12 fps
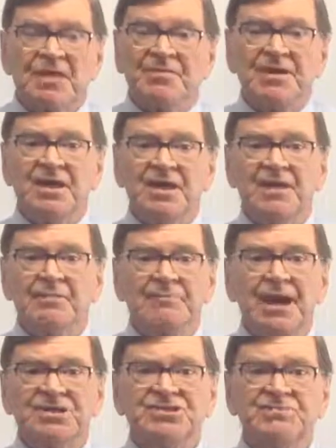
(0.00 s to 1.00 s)
The
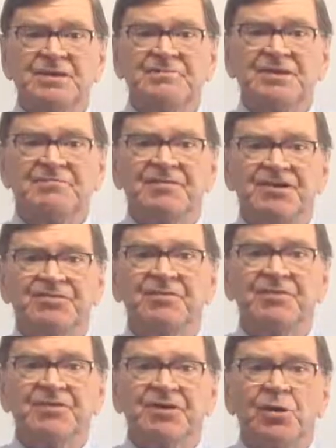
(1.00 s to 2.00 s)
maximum
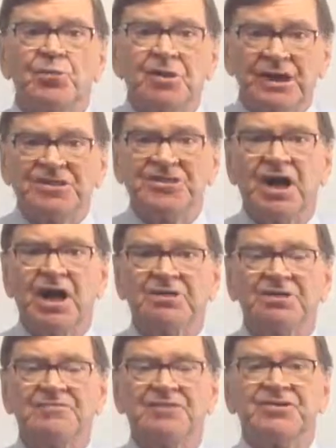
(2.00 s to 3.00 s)
investment that a retail
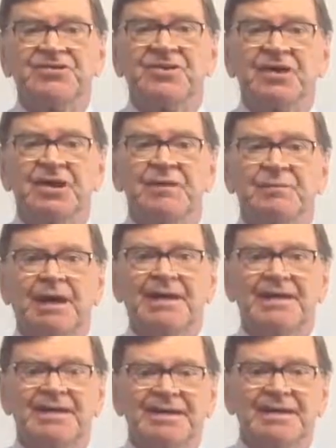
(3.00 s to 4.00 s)
investor can
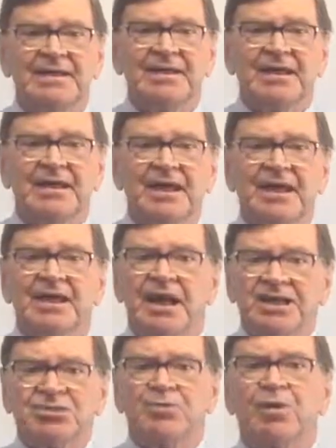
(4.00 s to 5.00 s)
make in
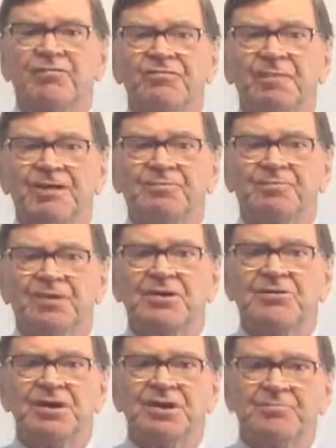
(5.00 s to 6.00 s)
a 12-month
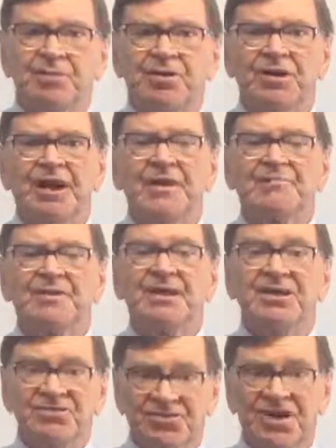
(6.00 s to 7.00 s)
period per
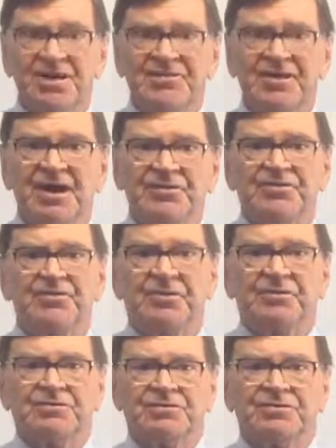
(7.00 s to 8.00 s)
company is
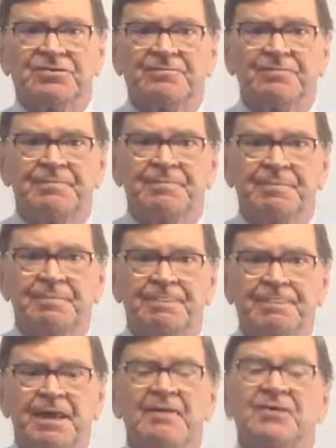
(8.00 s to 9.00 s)
$10,000.
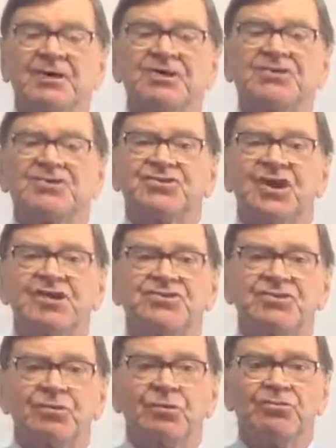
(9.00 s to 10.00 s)
The
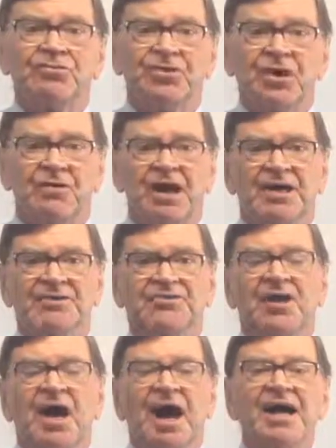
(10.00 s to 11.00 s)
legislation also
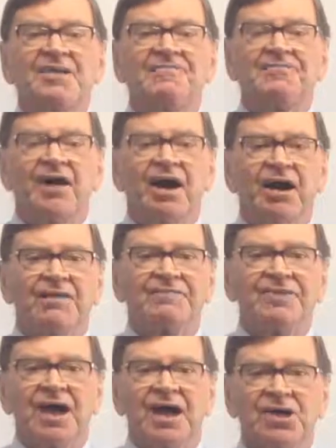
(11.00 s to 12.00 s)
has a
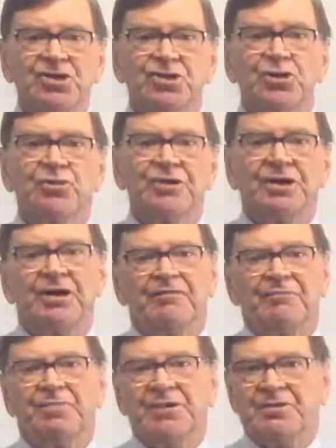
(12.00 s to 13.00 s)
5-day cooling
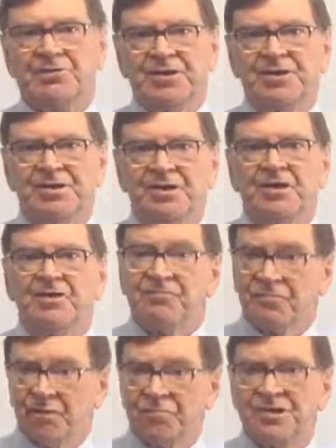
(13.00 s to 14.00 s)
off period
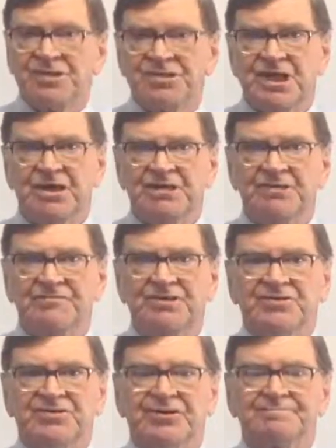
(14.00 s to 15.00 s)
for a retail
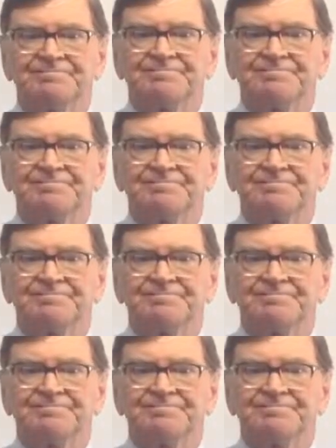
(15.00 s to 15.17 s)
investor.